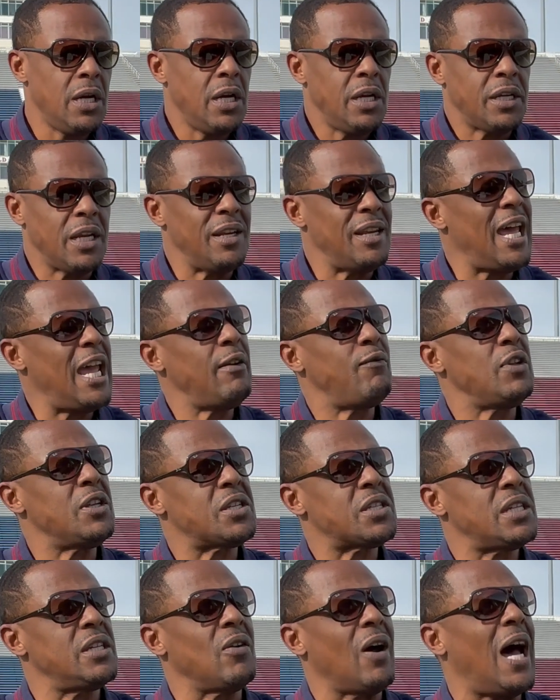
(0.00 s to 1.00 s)
the Navy
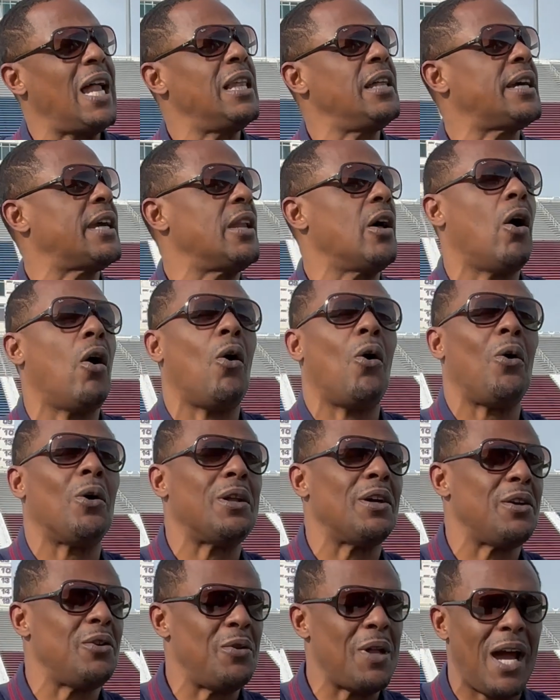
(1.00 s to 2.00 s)
SEAL, I look at all
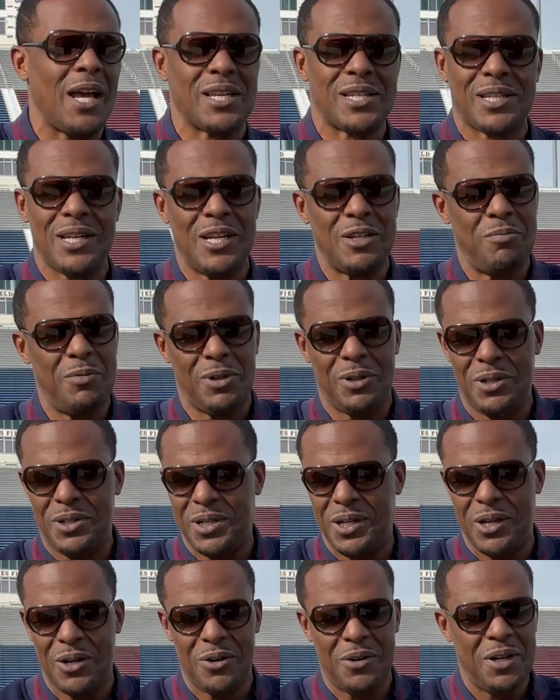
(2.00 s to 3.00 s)
the United States
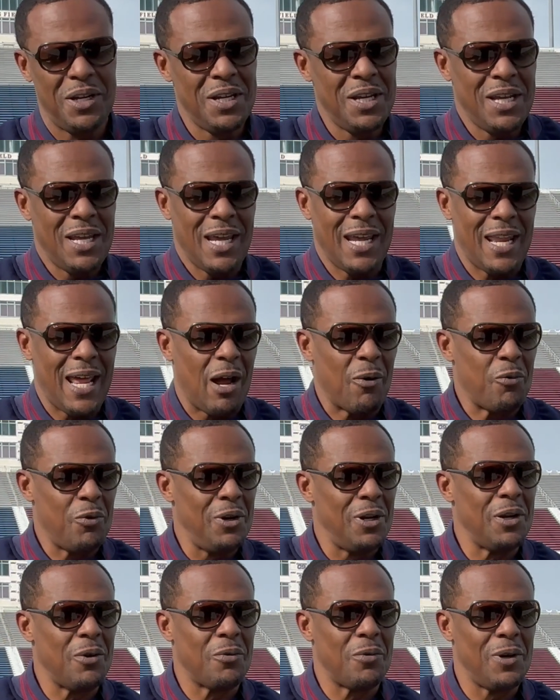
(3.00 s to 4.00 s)
military and I
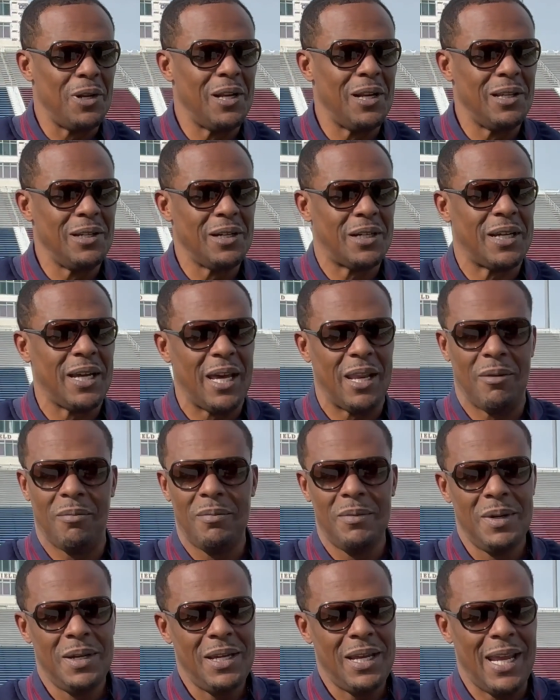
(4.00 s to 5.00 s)
really, really look at them
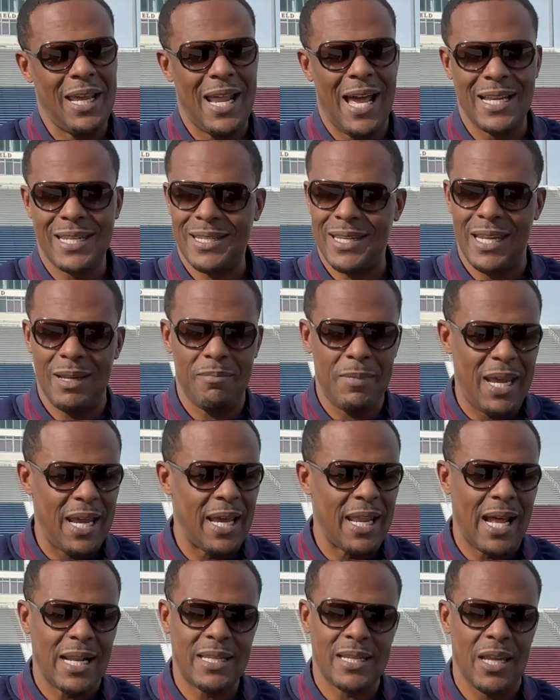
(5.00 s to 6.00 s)
and I say,
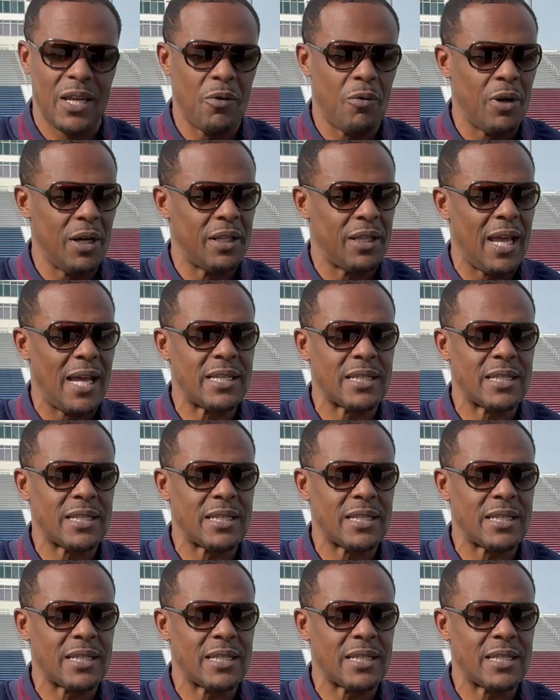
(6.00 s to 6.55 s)
man, I tell you what, that's